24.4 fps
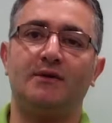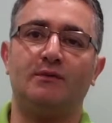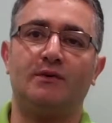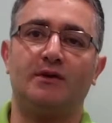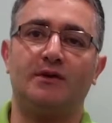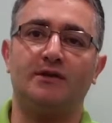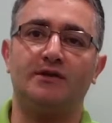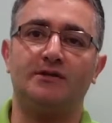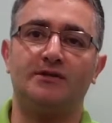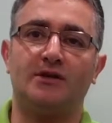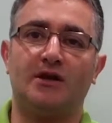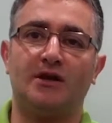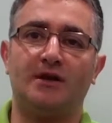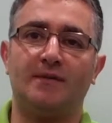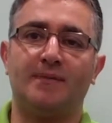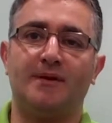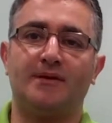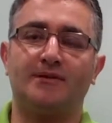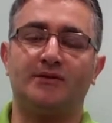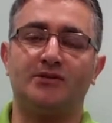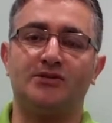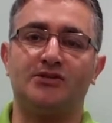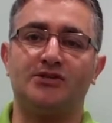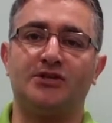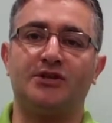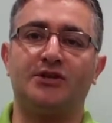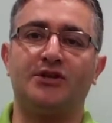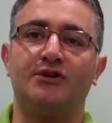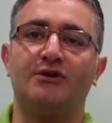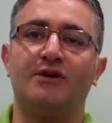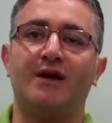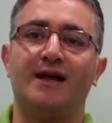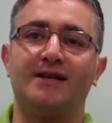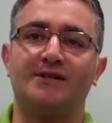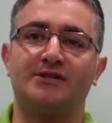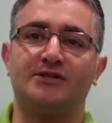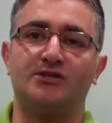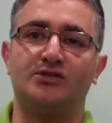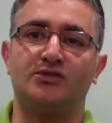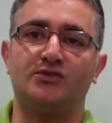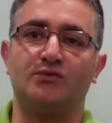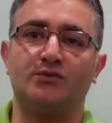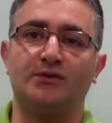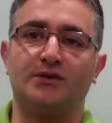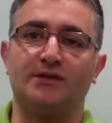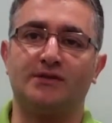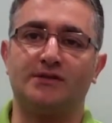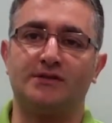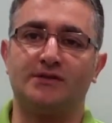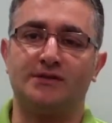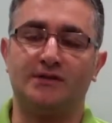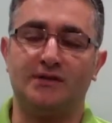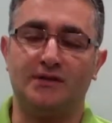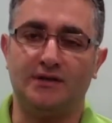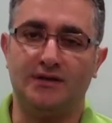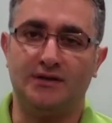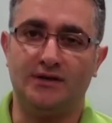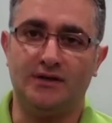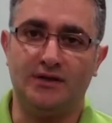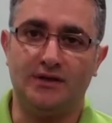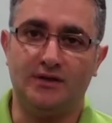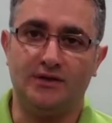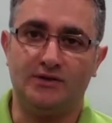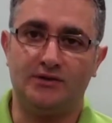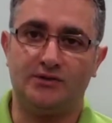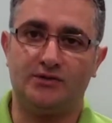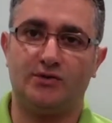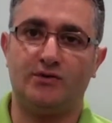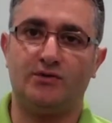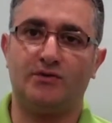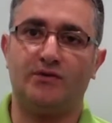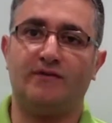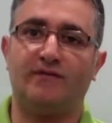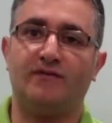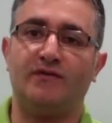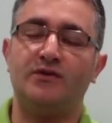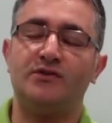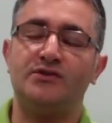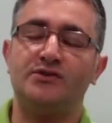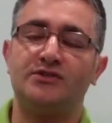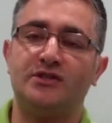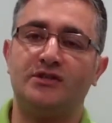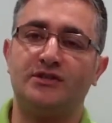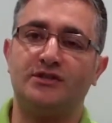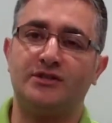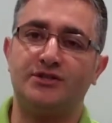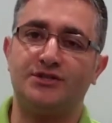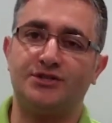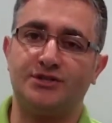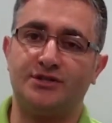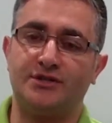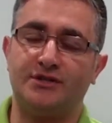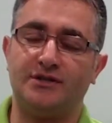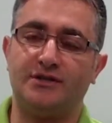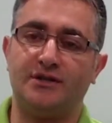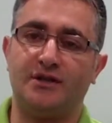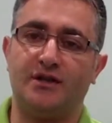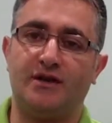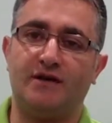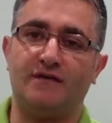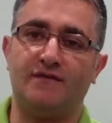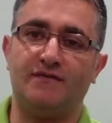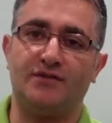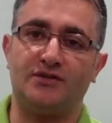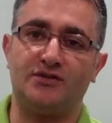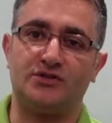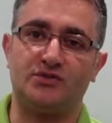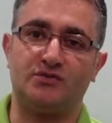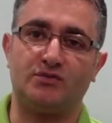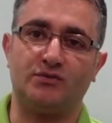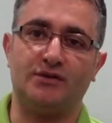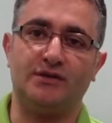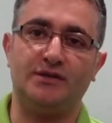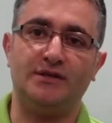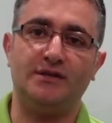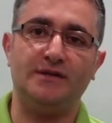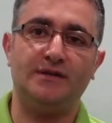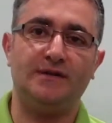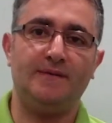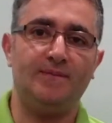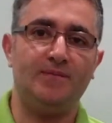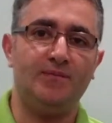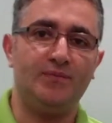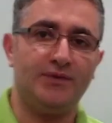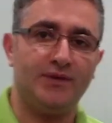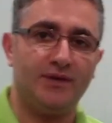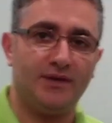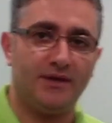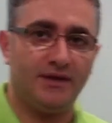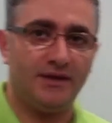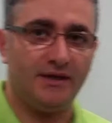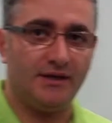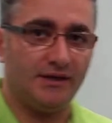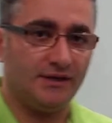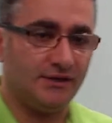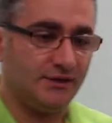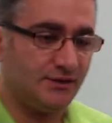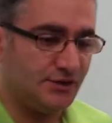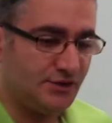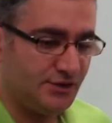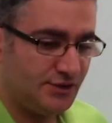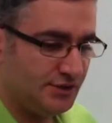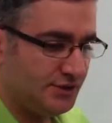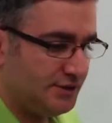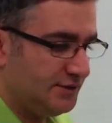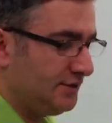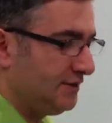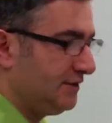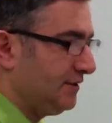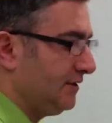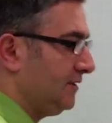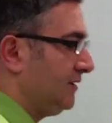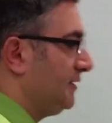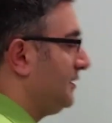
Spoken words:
we're going to talk about the Secure Access Suites. So the first edition of the suite is